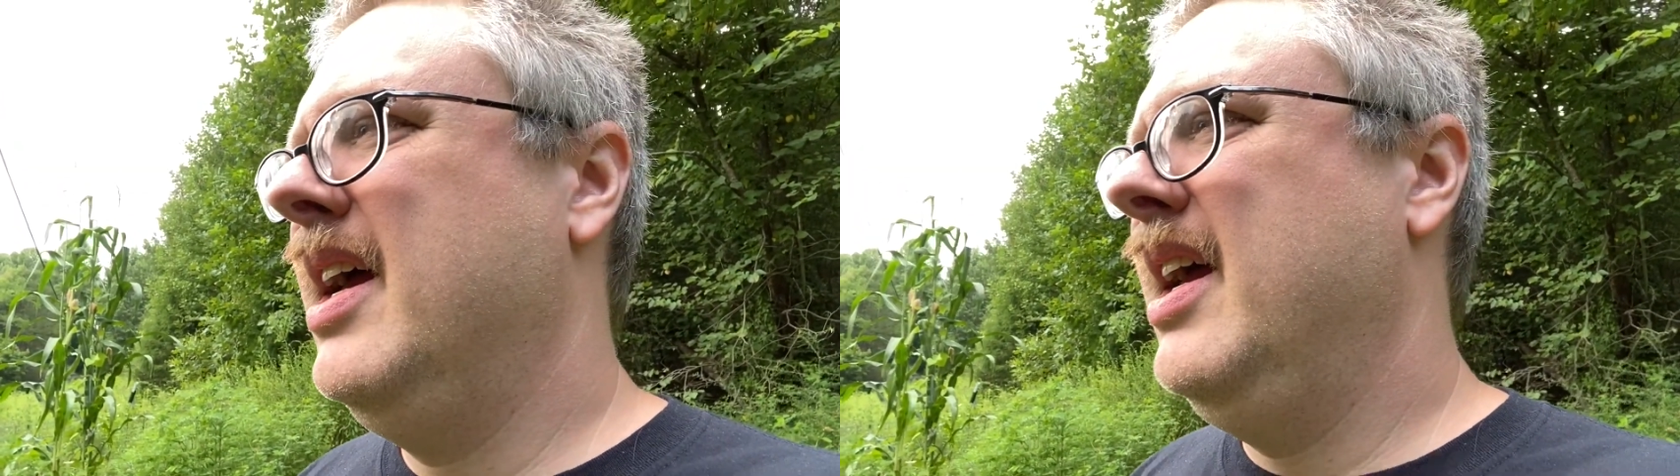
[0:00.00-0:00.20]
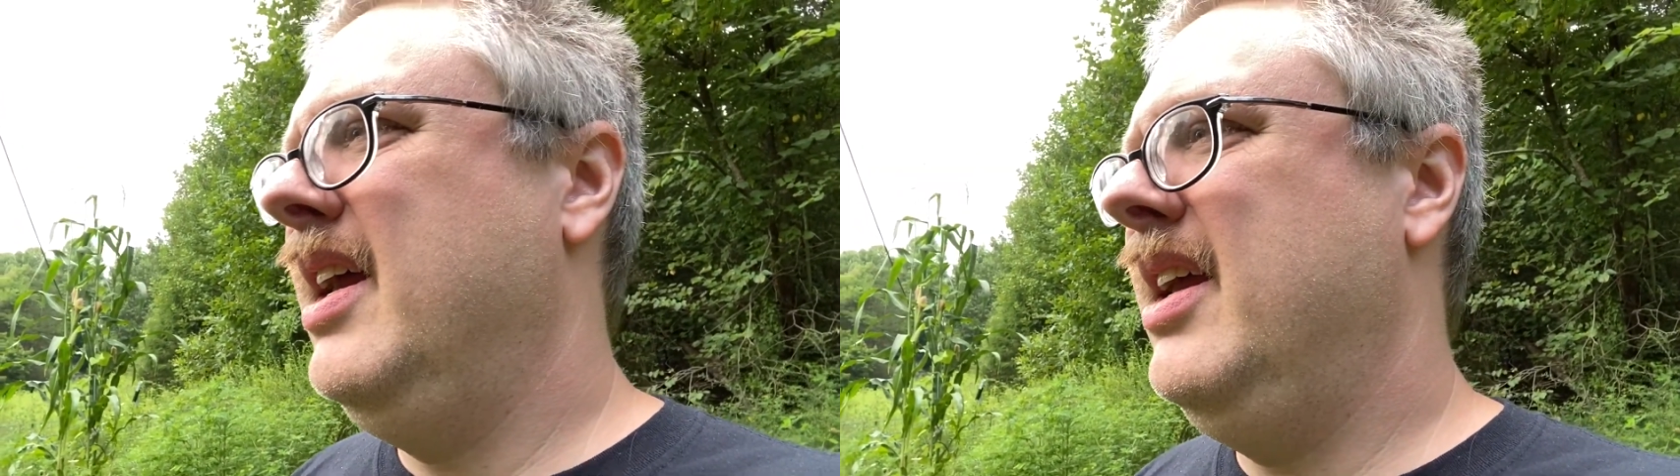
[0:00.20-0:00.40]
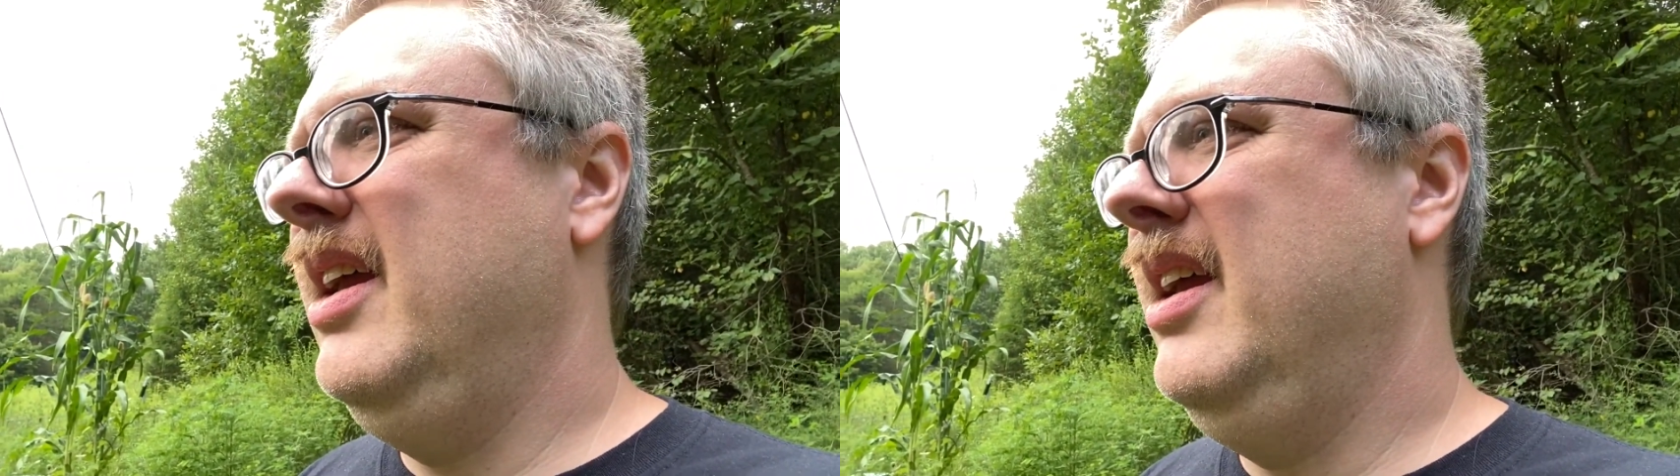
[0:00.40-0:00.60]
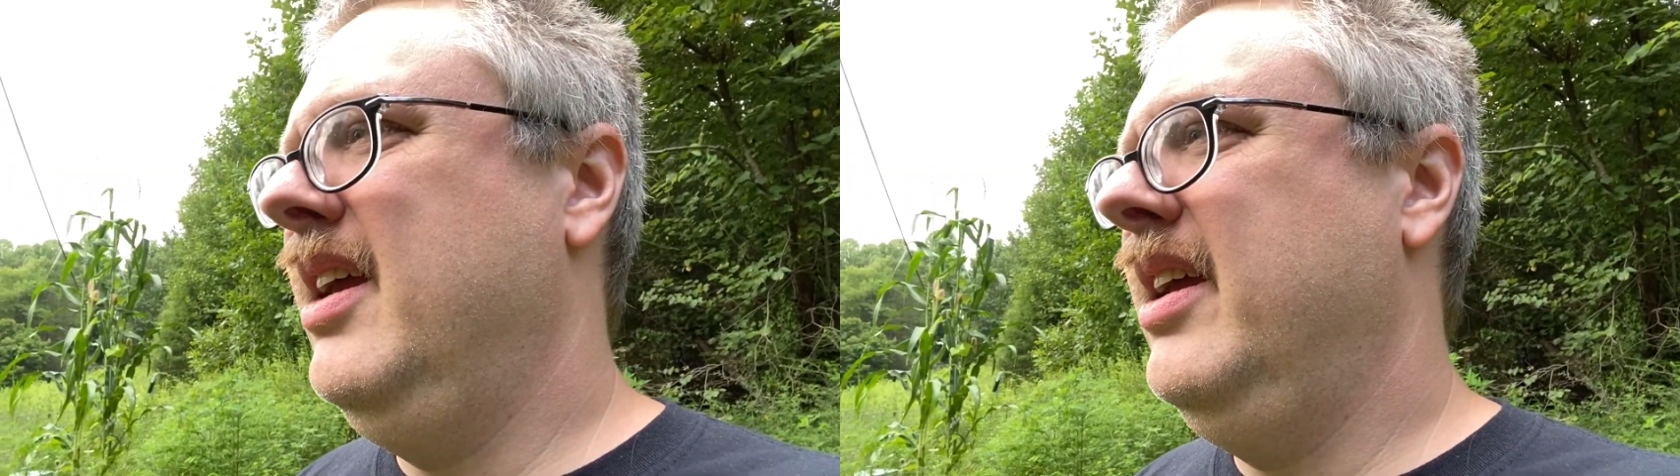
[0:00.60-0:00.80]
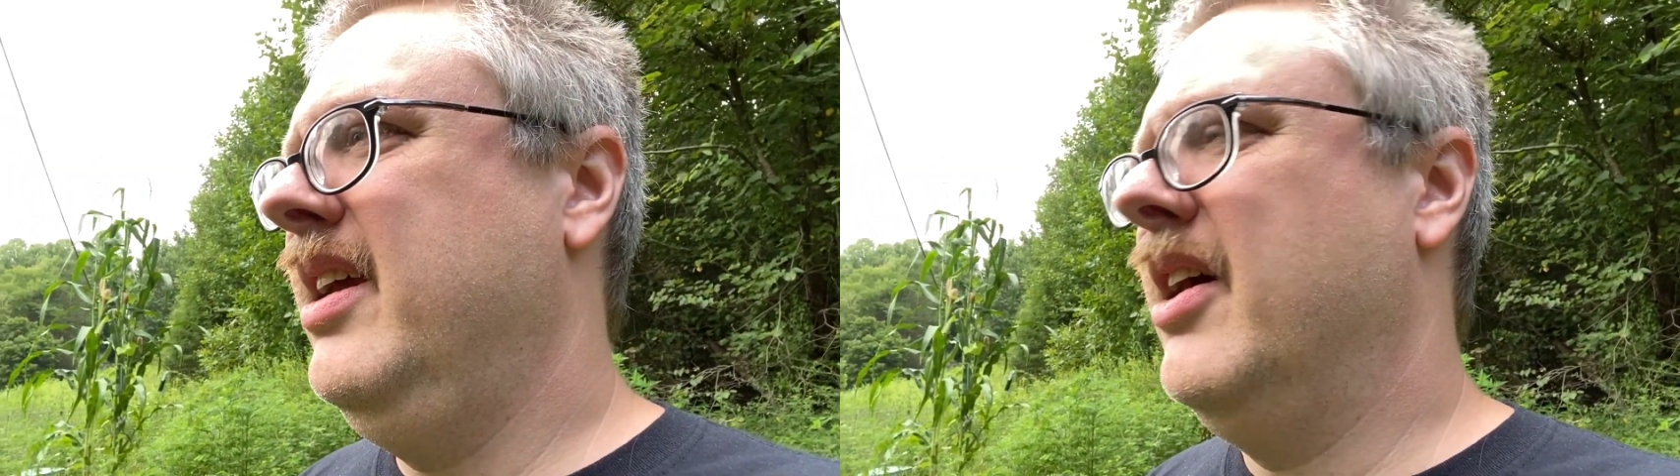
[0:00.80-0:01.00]

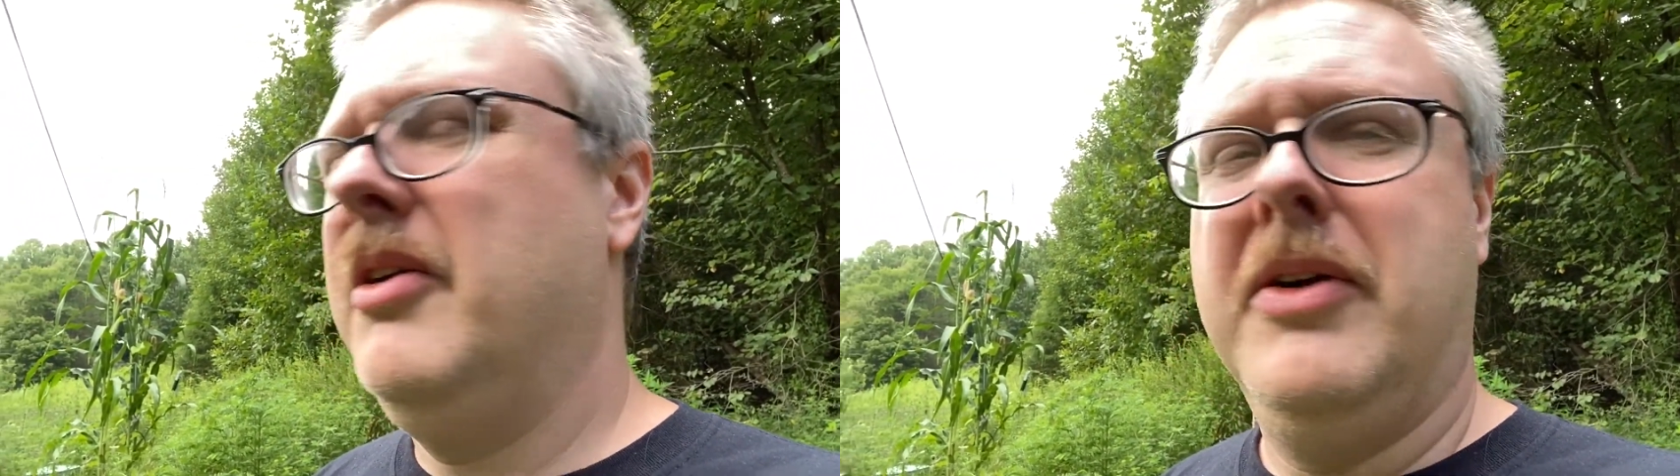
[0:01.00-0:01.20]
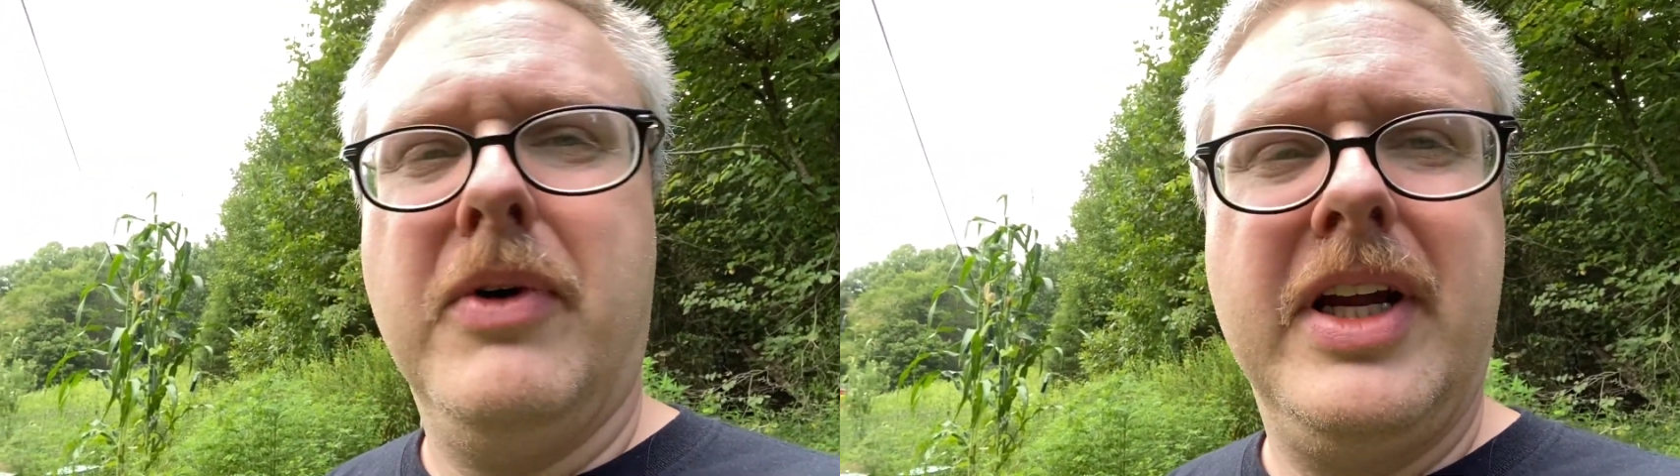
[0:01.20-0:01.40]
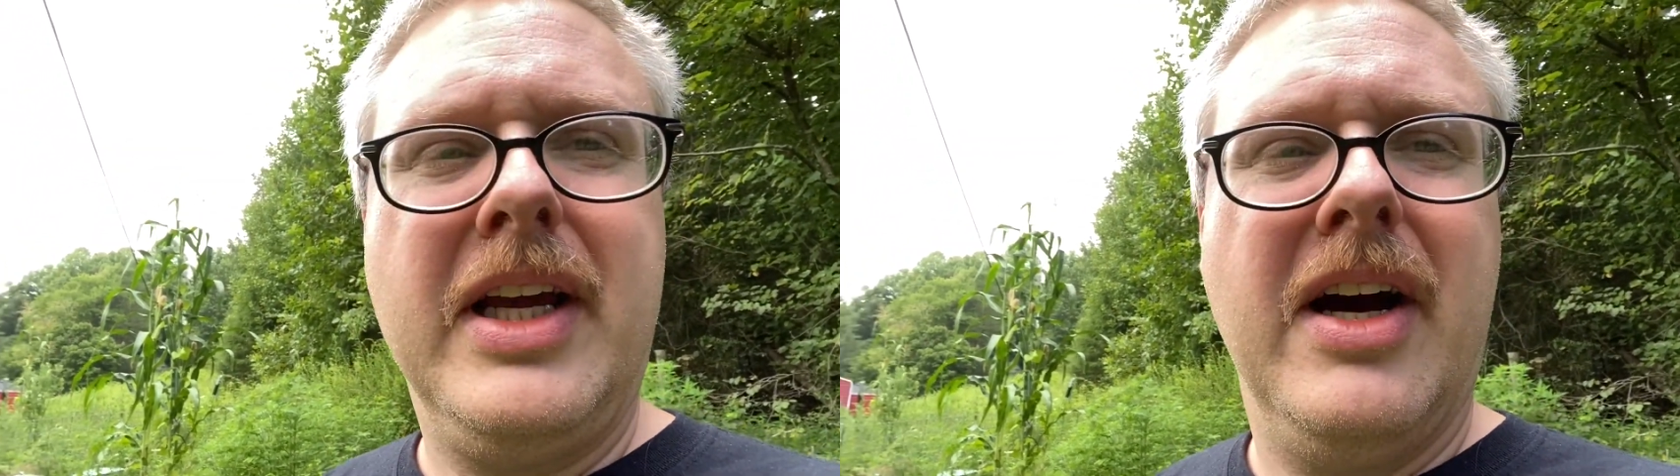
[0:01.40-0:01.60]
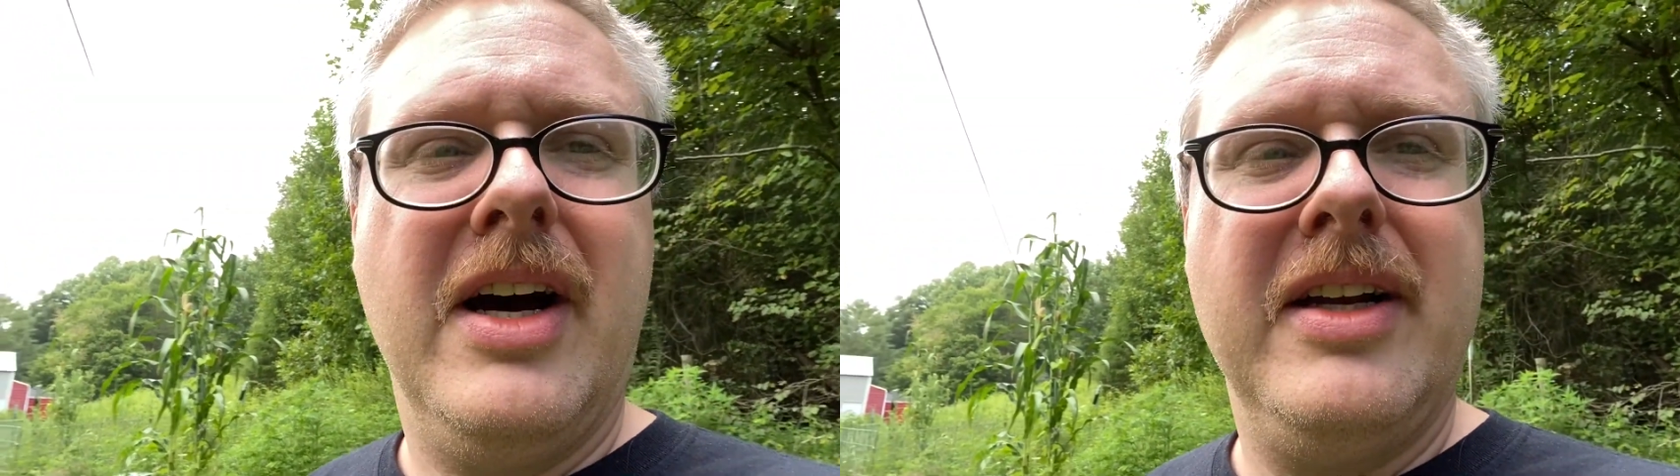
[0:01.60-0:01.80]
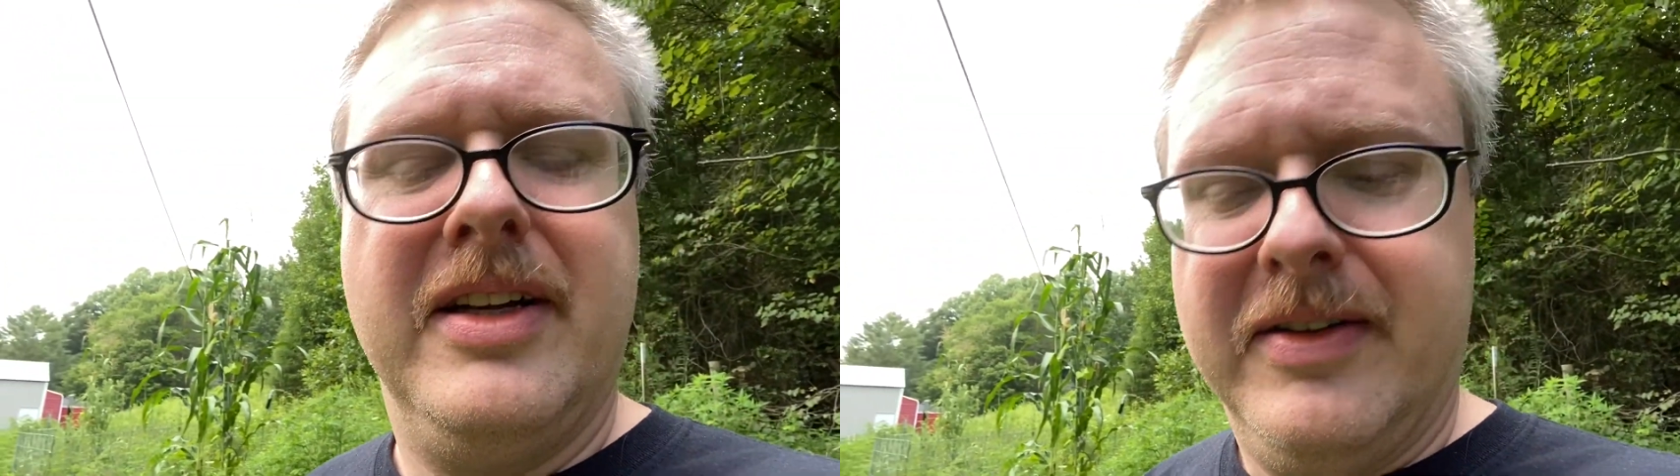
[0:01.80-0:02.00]
you know, you want a
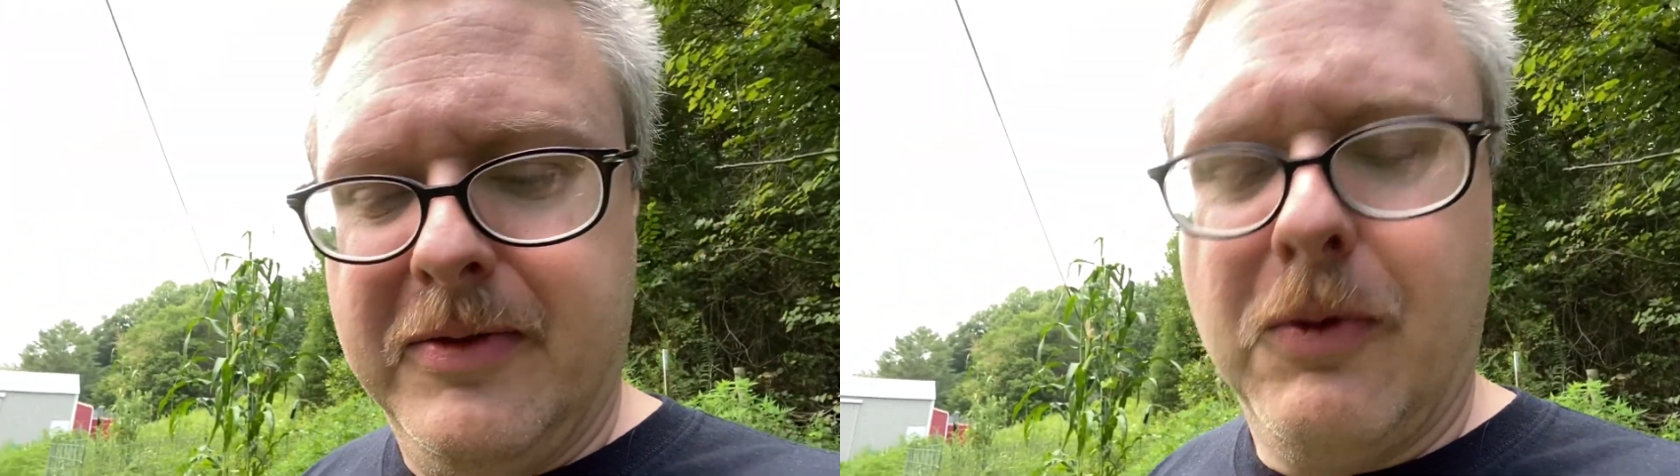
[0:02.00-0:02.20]
gun and